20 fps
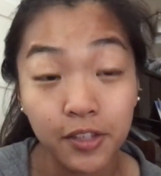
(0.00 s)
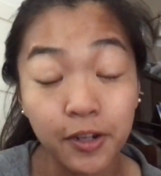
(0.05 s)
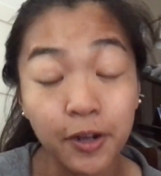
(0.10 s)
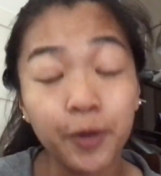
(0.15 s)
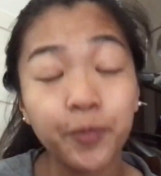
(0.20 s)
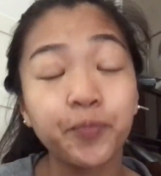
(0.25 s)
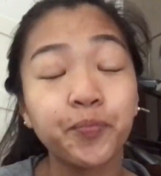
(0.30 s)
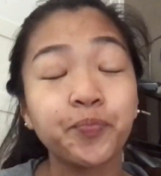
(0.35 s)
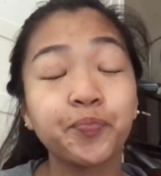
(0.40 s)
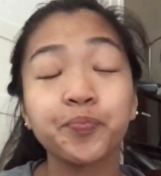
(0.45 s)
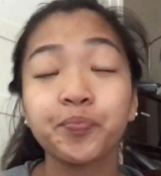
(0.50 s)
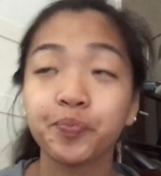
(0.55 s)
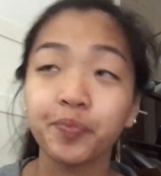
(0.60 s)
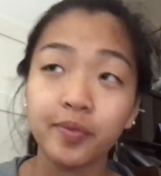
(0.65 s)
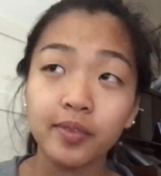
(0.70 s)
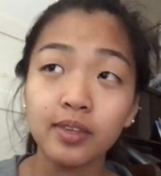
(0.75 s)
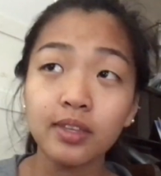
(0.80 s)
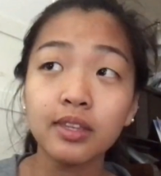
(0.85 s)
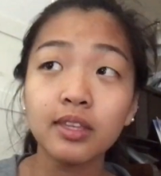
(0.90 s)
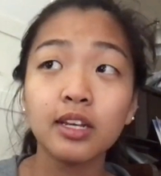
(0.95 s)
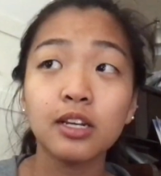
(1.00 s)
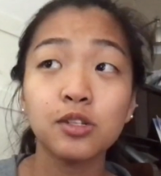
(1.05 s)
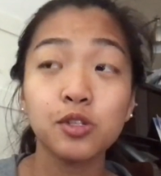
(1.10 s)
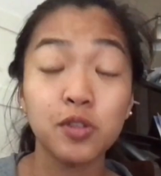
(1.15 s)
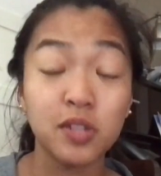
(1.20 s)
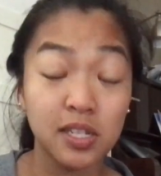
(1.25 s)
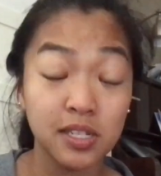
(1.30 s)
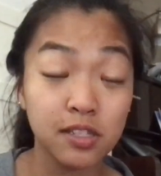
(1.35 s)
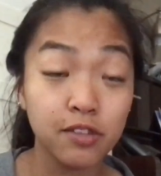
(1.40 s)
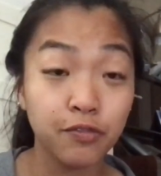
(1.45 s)
you know?
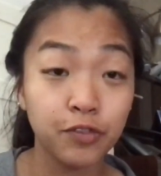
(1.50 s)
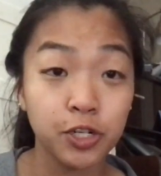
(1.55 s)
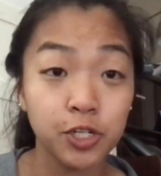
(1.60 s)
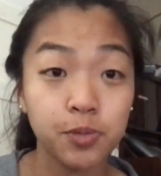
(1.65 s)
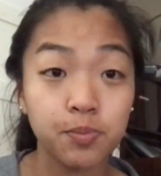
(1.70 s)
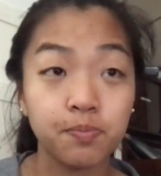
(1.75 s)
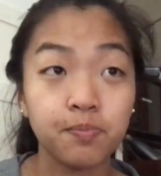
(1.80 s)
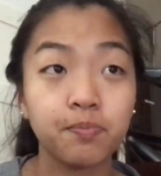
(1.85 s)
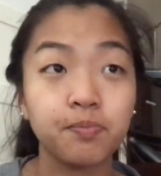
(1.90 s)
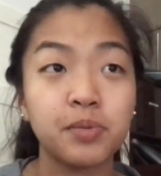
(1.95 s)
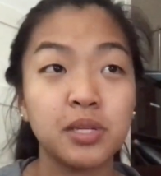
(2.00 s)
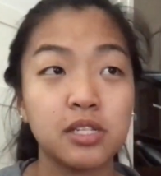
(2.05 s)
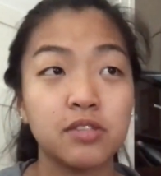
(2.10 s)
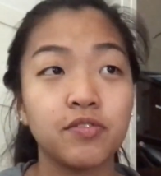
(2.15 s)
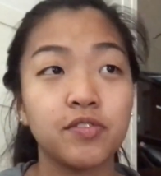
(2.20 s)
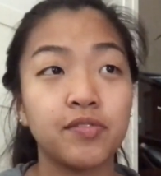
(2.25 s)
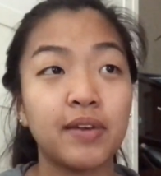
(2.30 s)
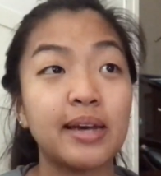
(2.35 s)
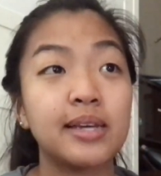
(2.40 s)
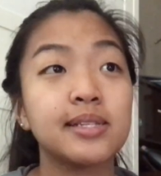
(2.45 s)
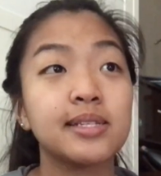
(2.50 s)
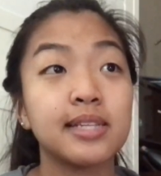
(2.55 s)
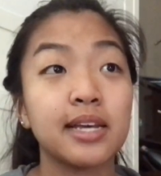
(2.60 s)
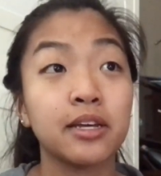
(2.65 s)
So that's the first piece of advice.